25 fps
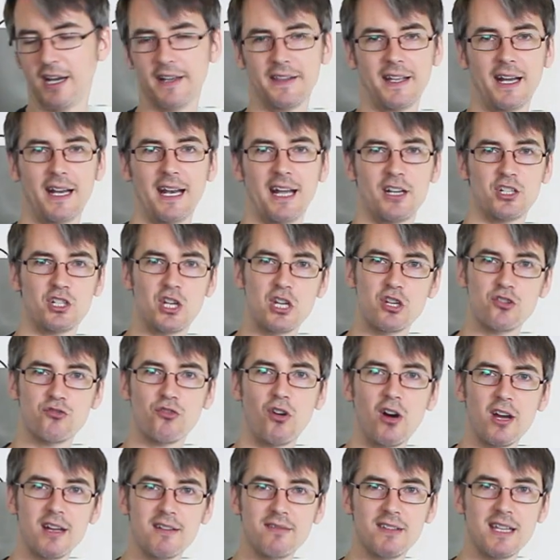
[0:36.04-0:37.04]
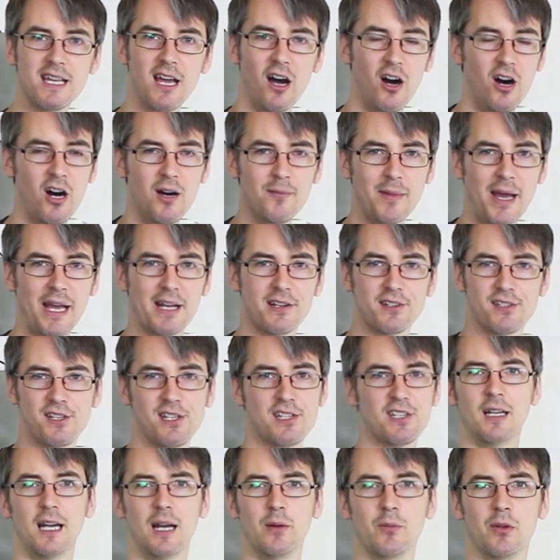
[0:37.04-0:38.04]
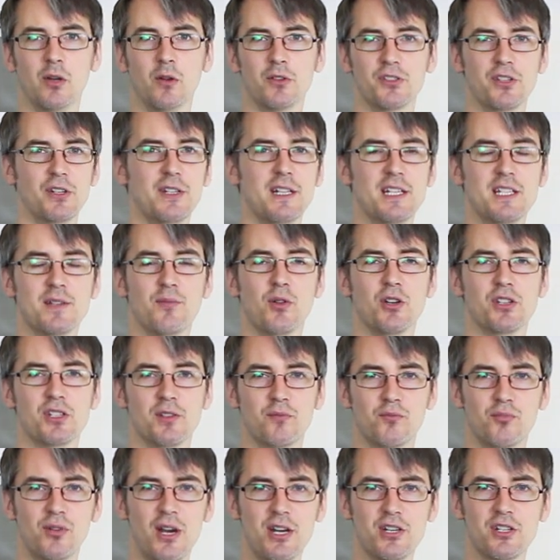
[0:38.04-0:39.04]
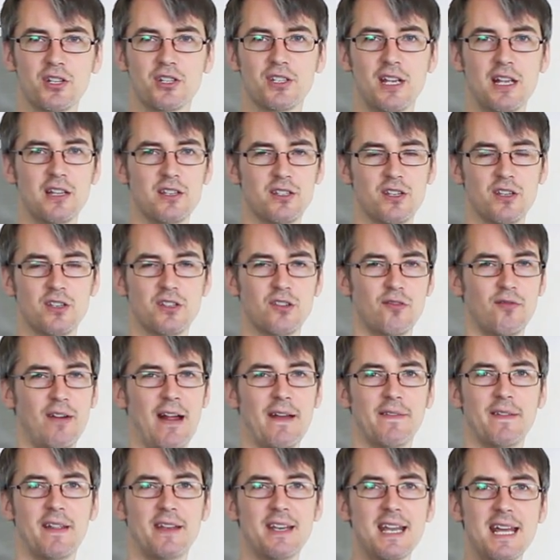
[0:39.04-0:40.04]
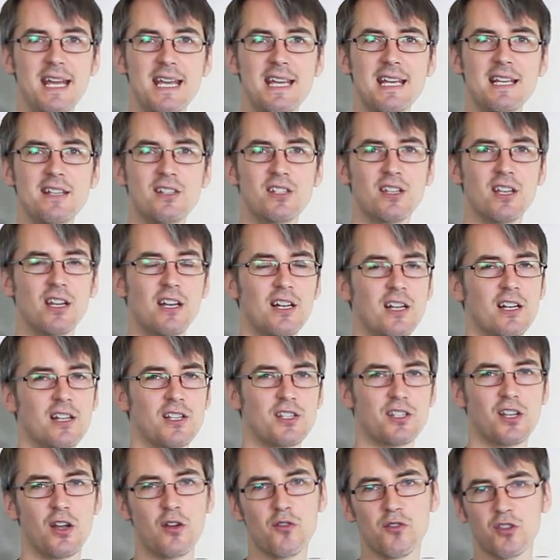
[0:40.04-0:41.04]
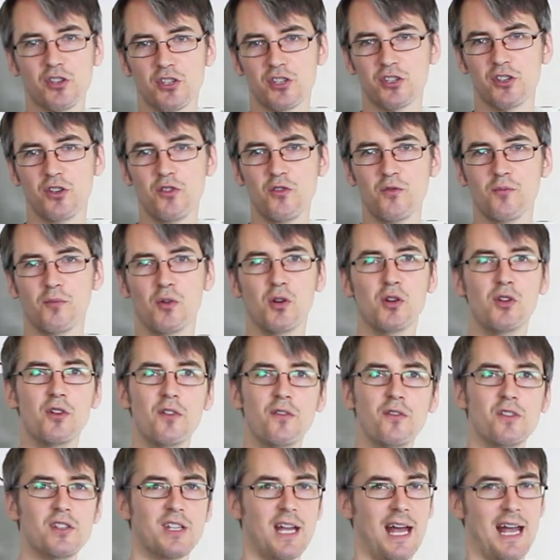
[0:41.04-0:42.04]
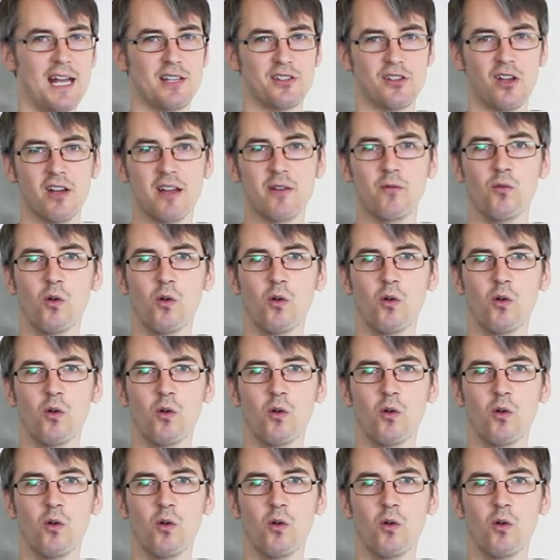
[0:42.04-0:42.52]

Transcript: and that'll actually drive the arm axis. And we also need to put some pressure sensors around the knees so the suit moves as I